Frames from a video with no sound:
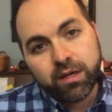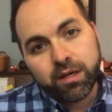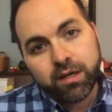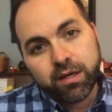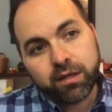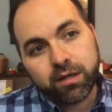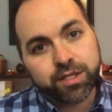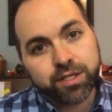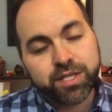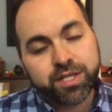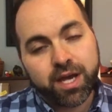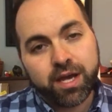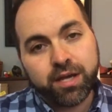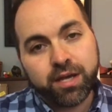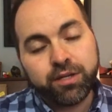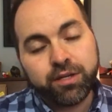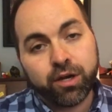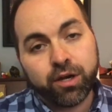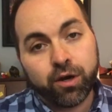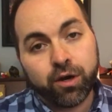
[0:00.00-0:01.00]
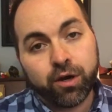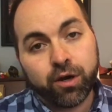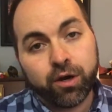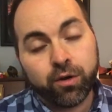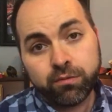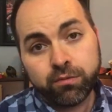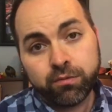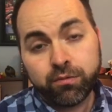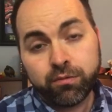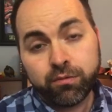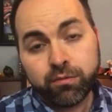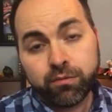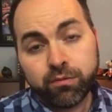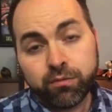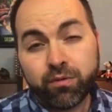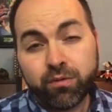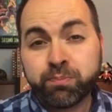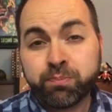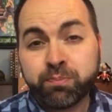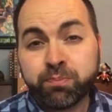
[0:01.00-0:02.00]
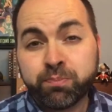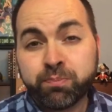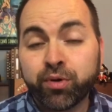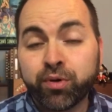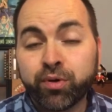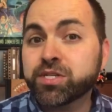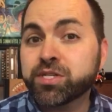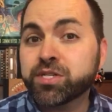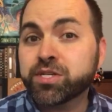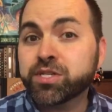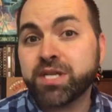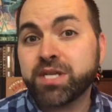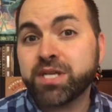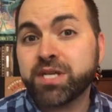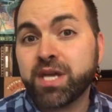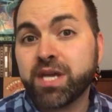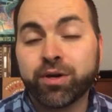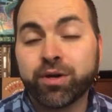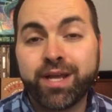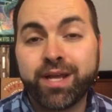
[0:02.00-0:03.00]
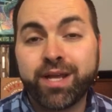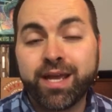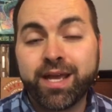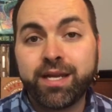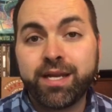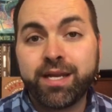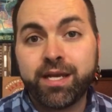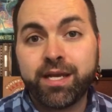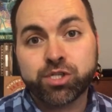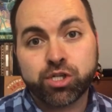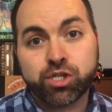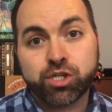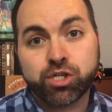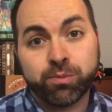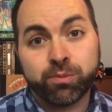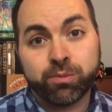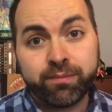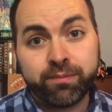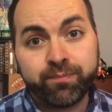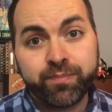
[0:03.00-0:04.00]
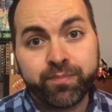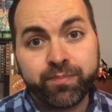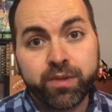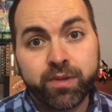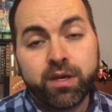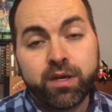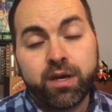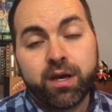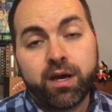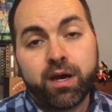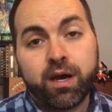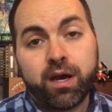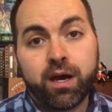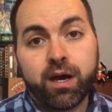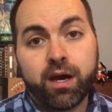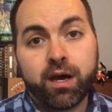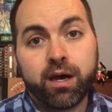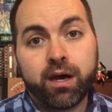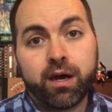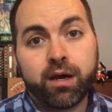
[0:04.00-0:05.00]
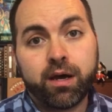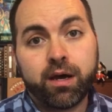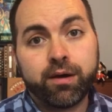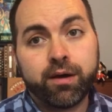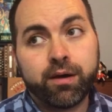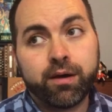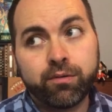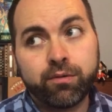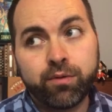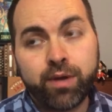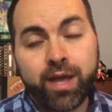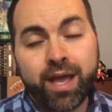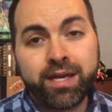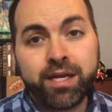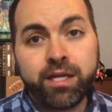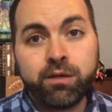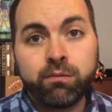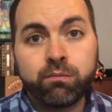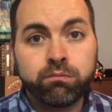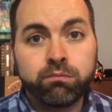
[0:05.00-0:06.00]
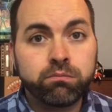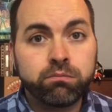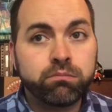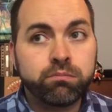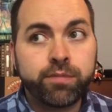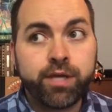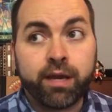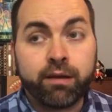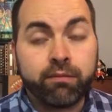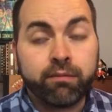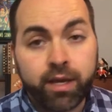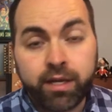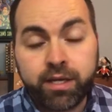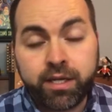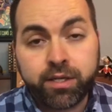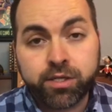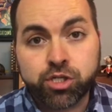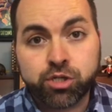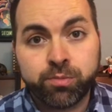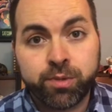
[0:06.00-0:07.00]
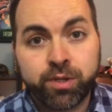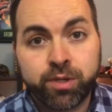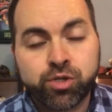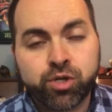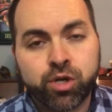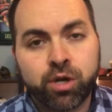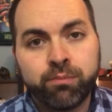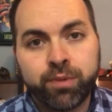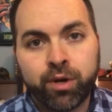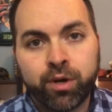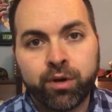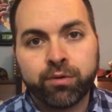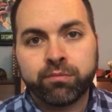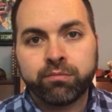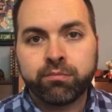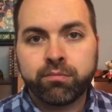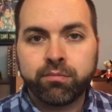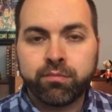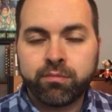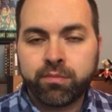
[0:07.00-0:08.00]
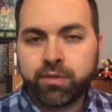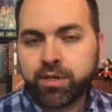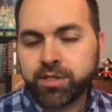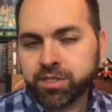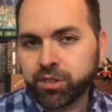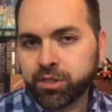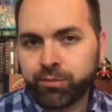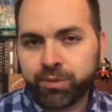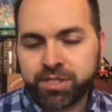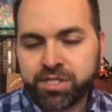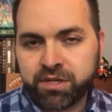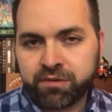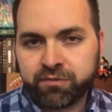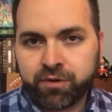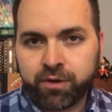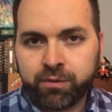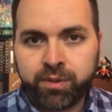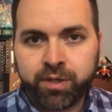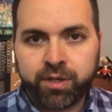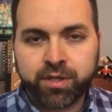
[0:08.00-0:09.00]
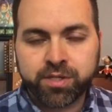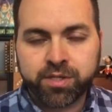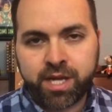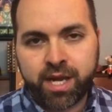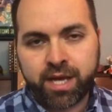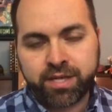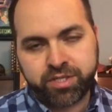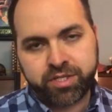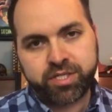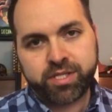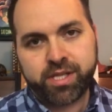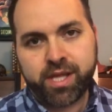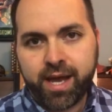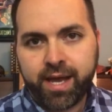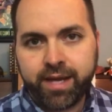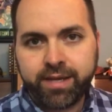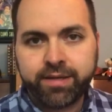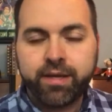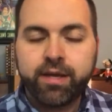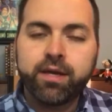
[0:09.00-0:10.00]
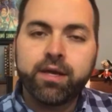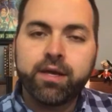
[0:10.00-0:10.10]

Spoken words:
glissando is pretty much the same on any instrument. Any instrument. Trombone is a little bit different because it has a slide.